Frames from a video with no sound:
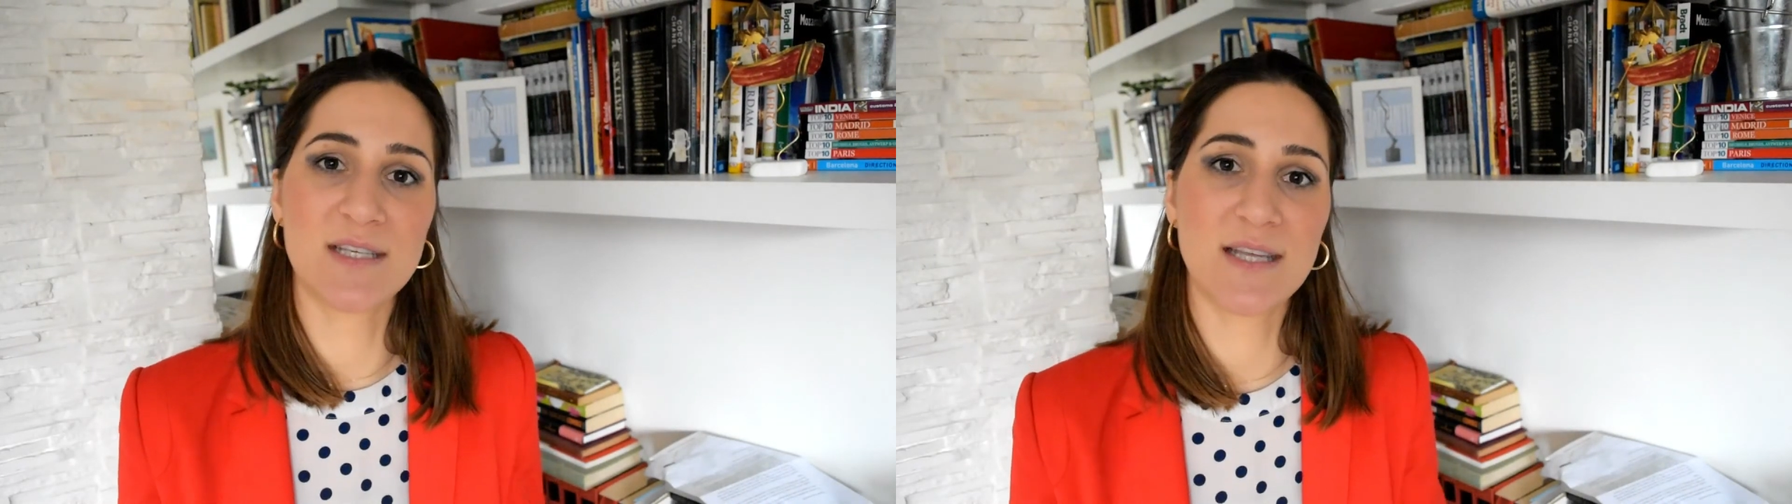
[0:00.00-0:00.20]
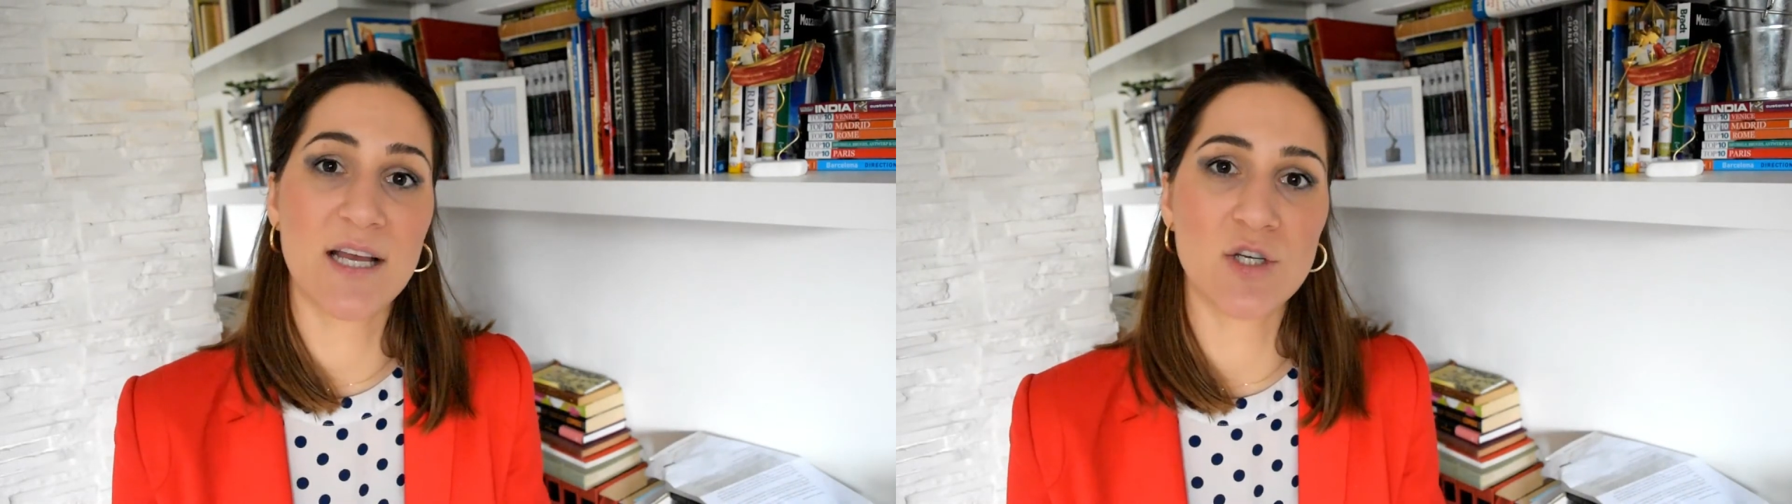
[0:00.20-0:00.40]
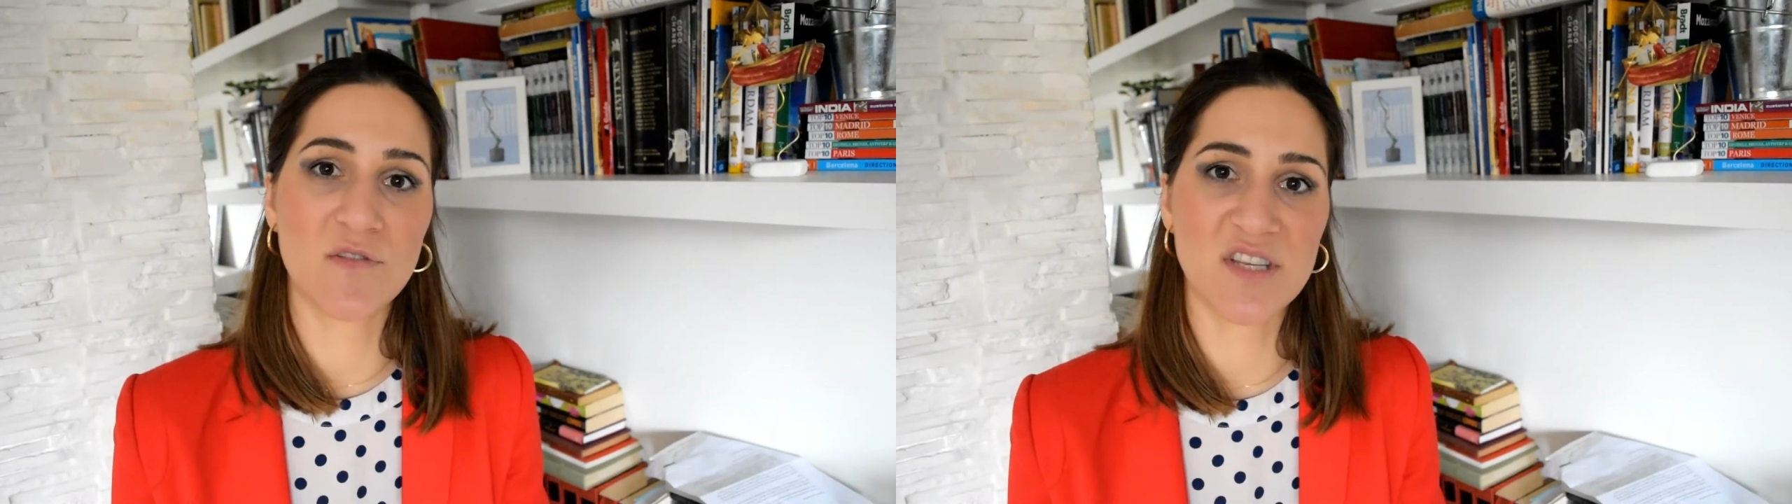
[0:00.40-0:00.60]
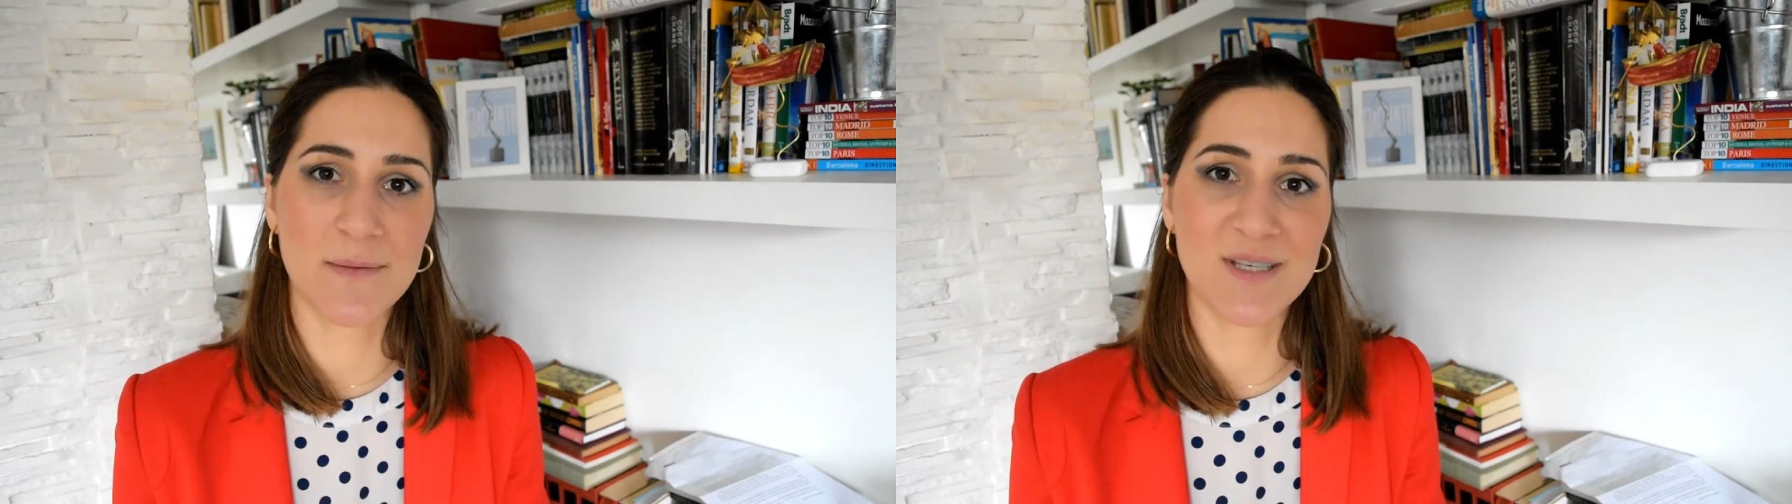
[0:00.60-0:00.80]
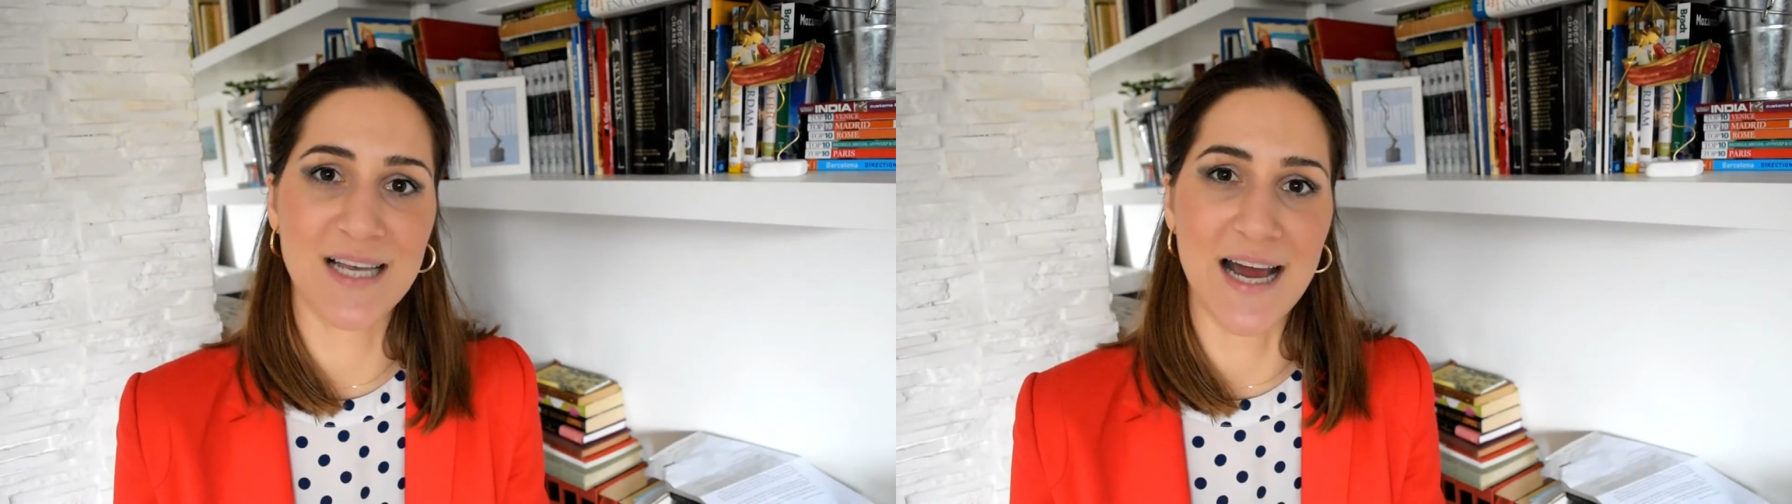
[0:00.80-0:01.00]
stage of
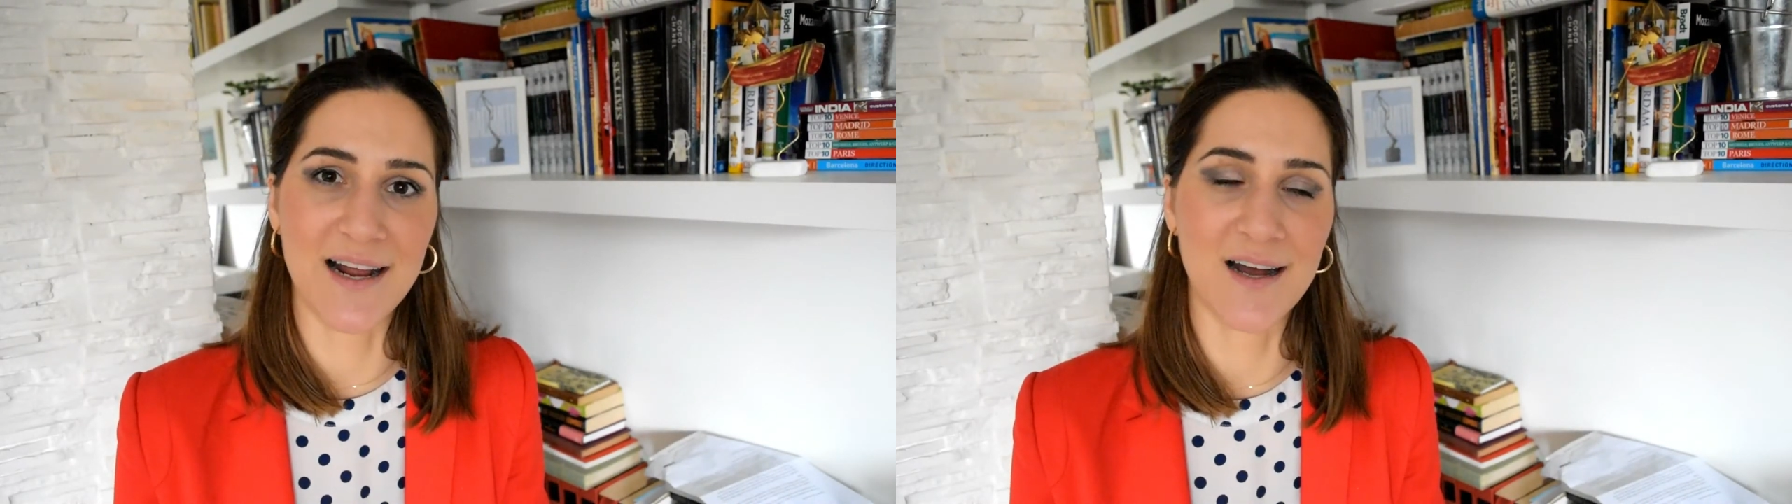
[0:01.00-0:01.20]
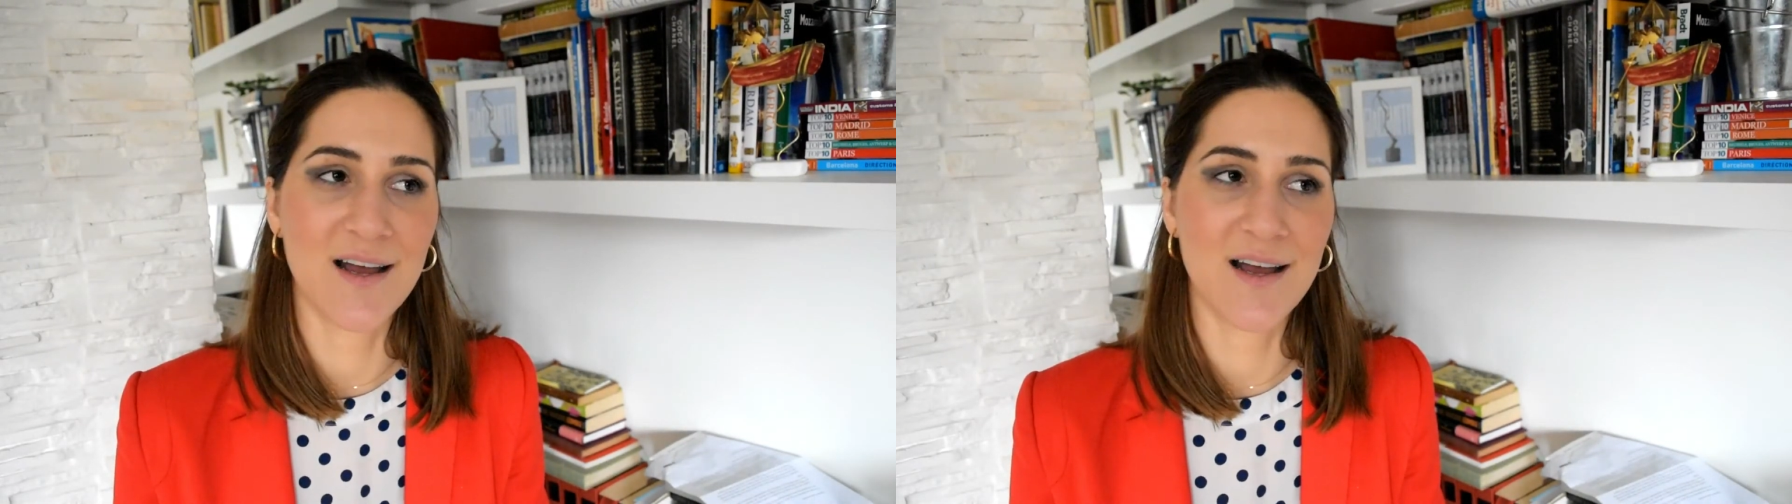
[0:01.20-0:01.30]
samsara.